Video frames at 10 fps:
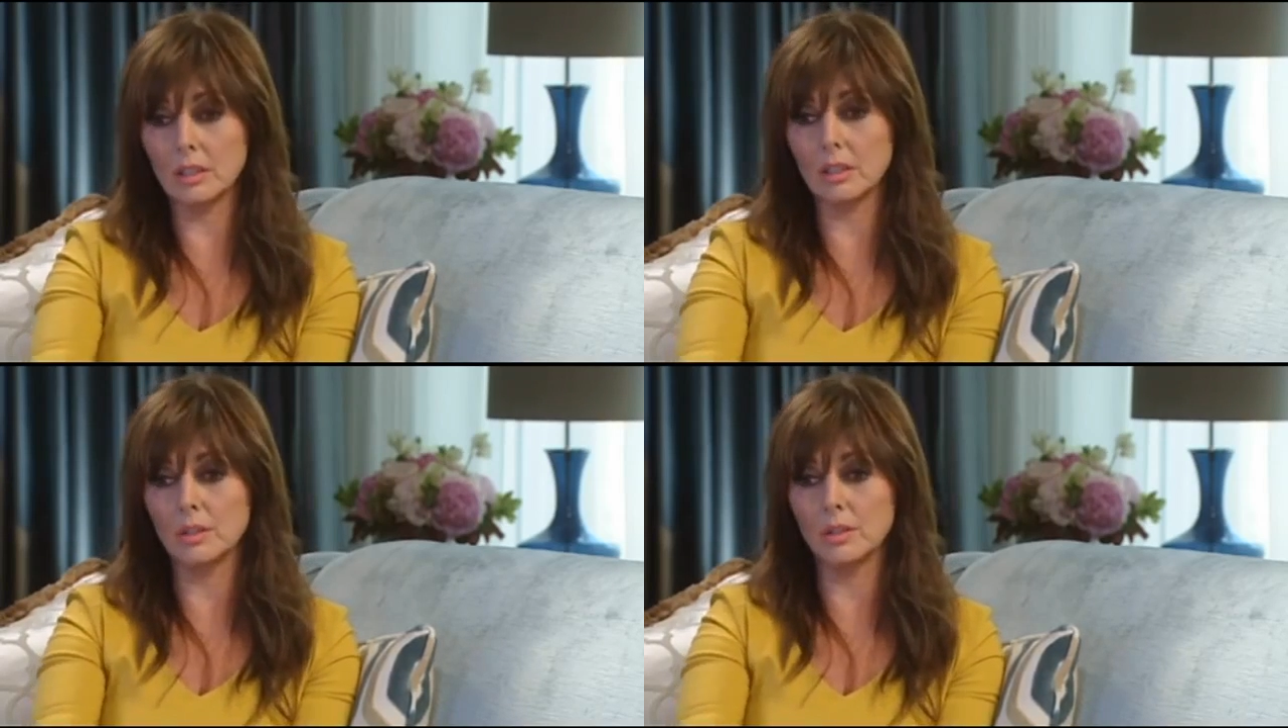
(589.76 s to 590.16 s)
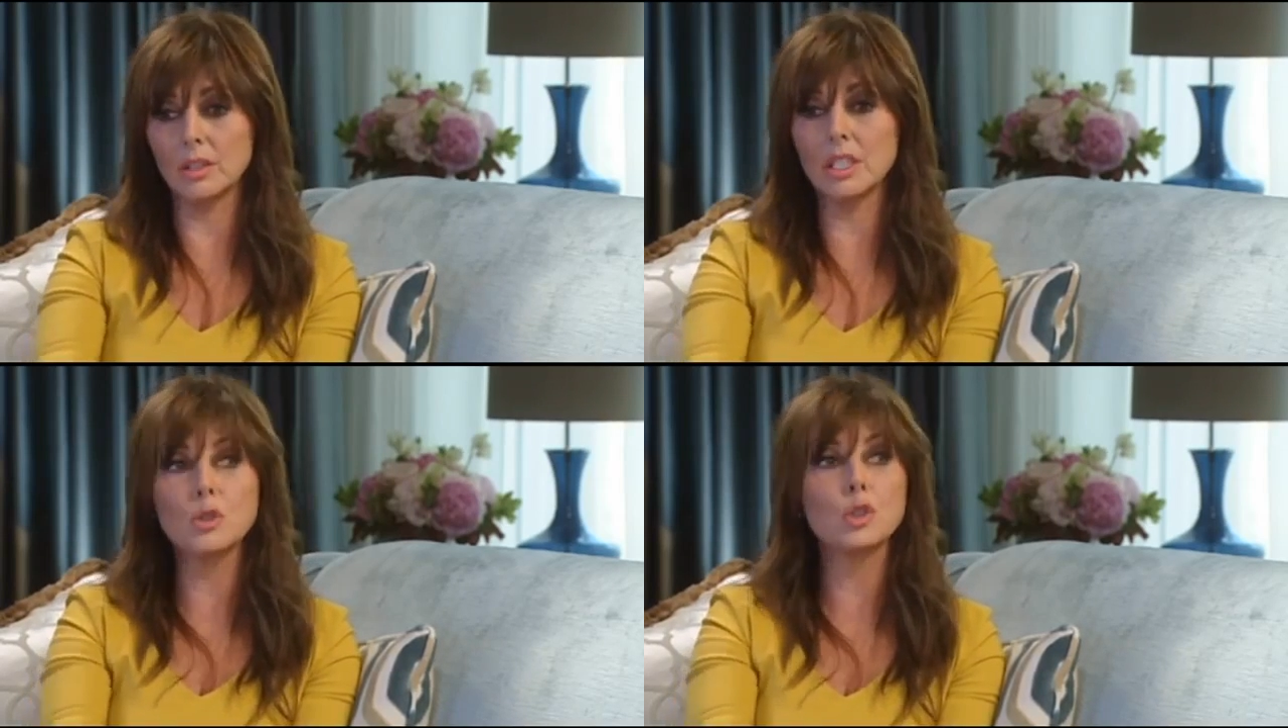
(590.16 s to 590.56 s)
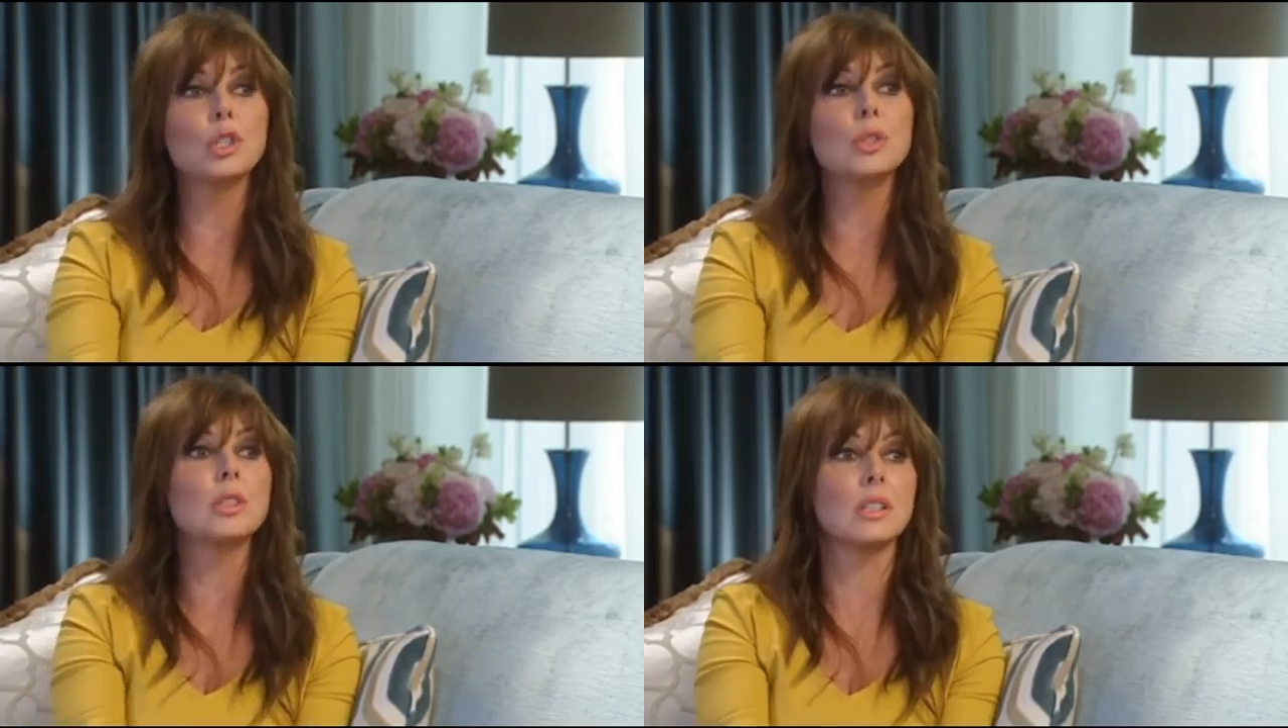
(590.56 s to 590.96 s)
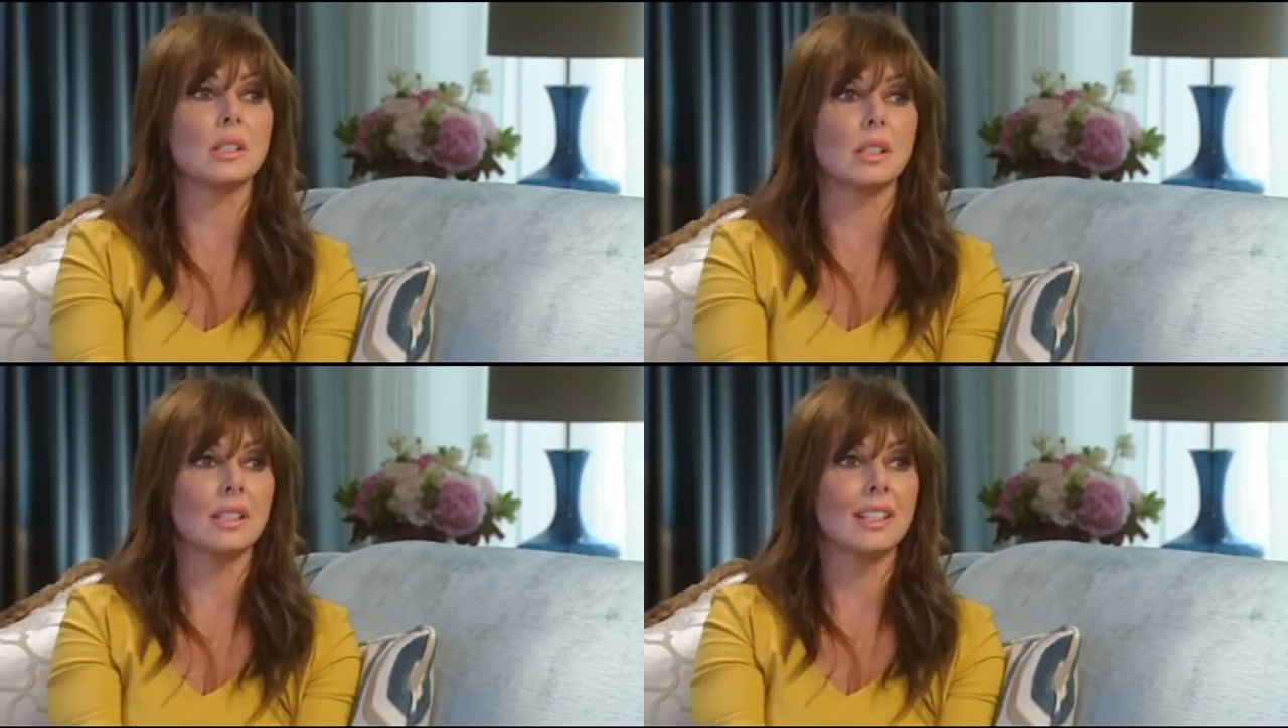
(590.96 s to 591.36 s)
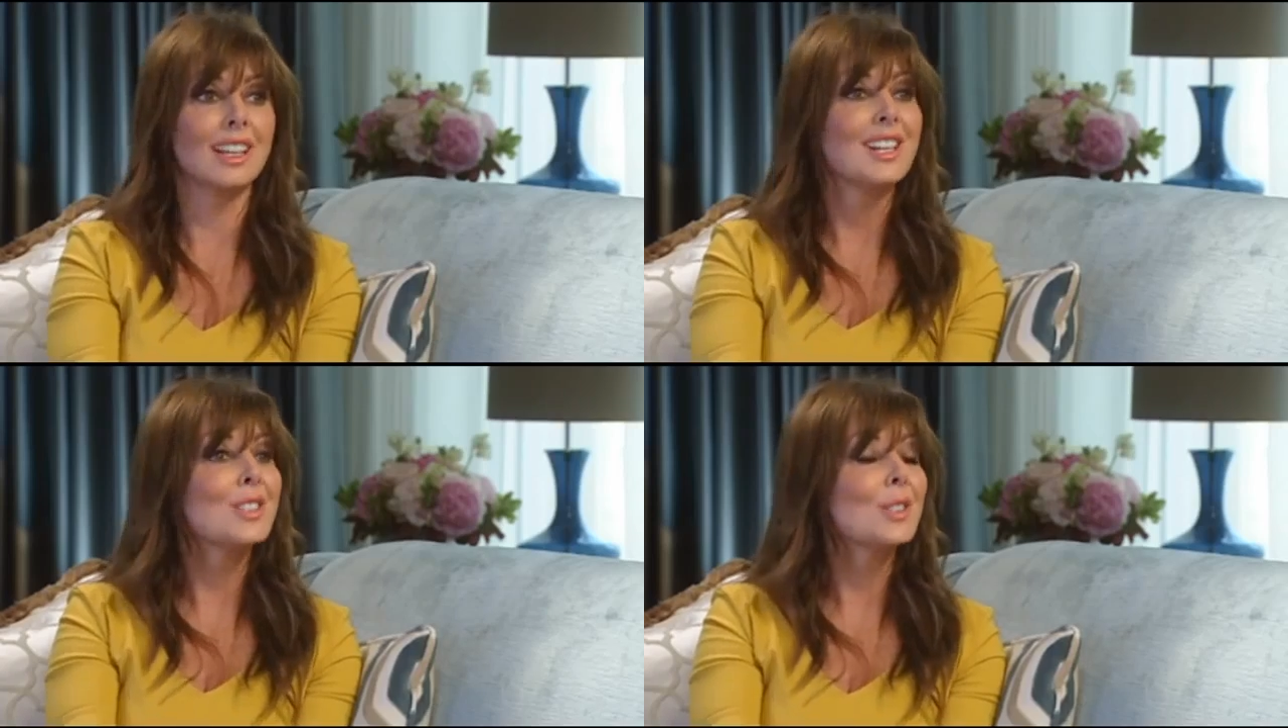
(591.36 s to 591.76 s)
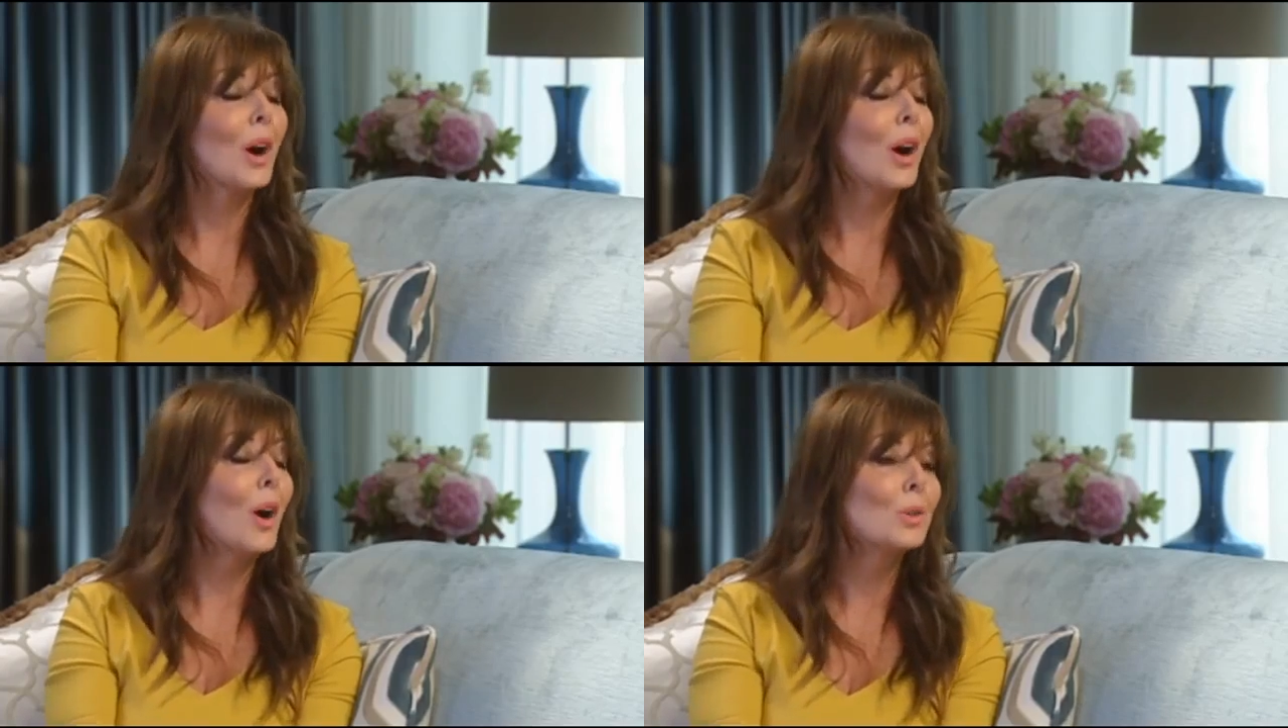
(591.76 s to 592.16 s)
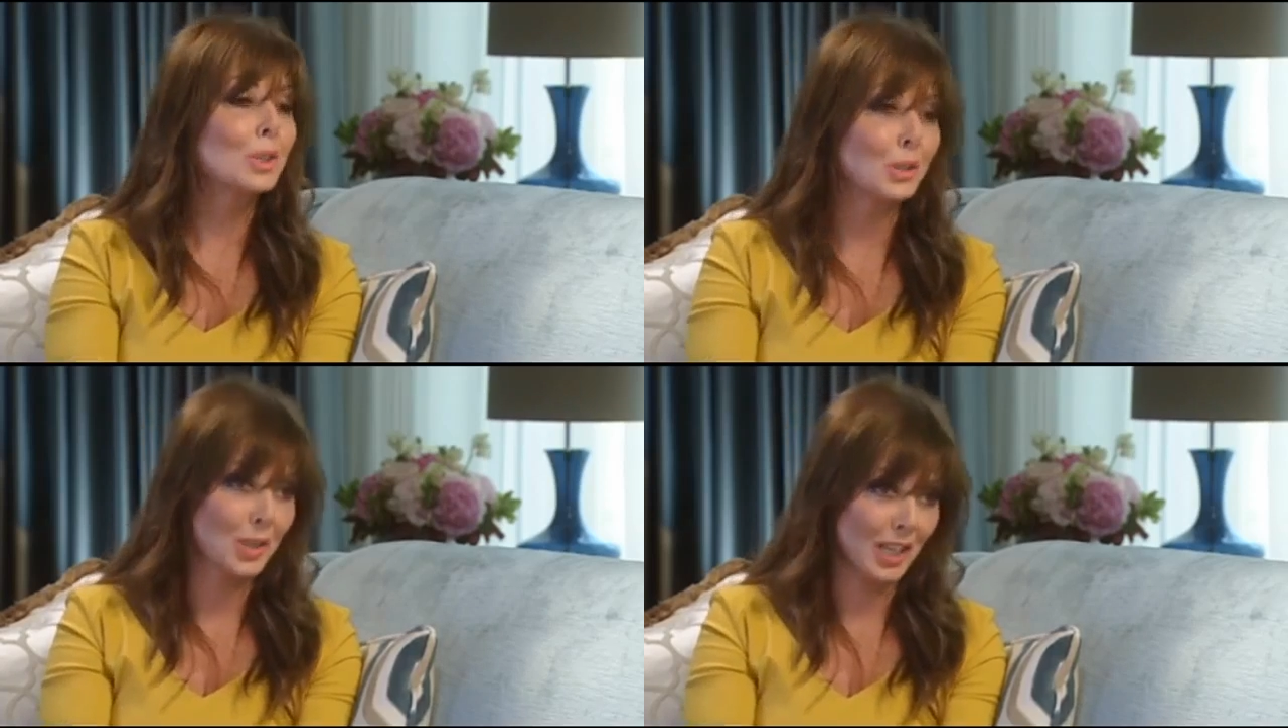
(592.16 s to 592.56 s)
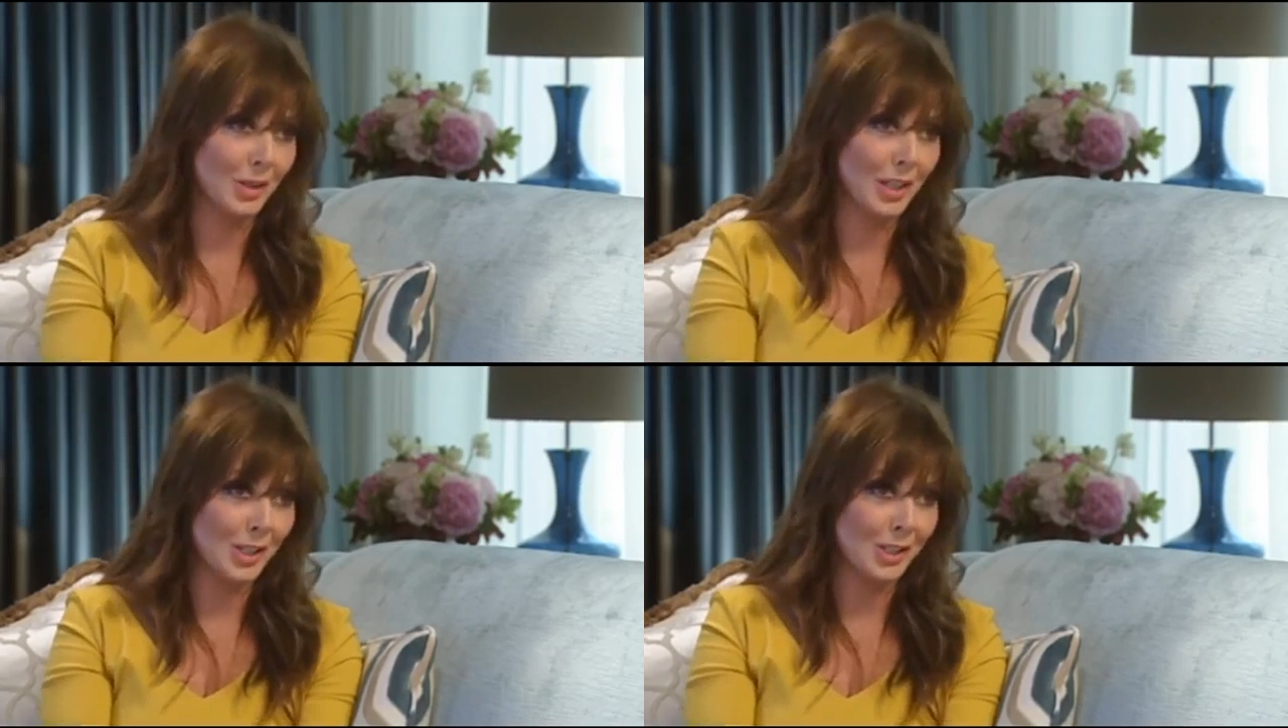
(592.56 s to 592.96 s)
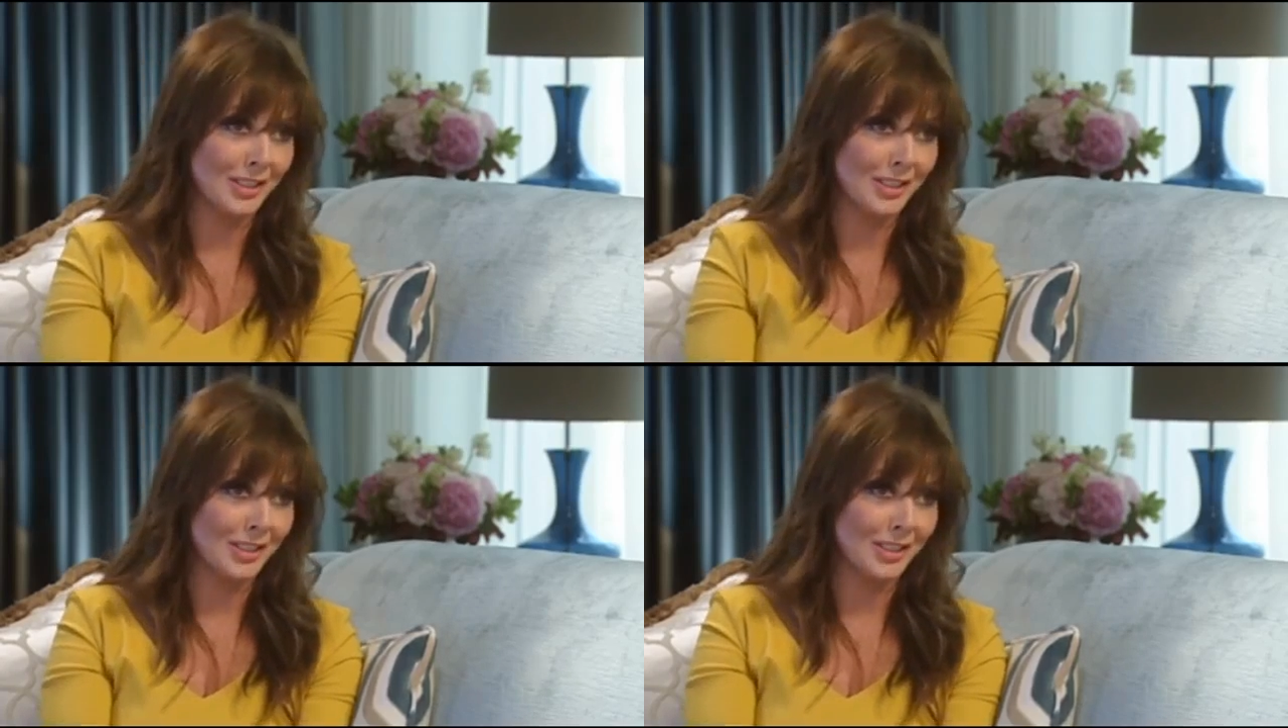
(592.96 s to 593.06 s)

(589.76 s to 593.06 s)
It introduces it to a whole new generation.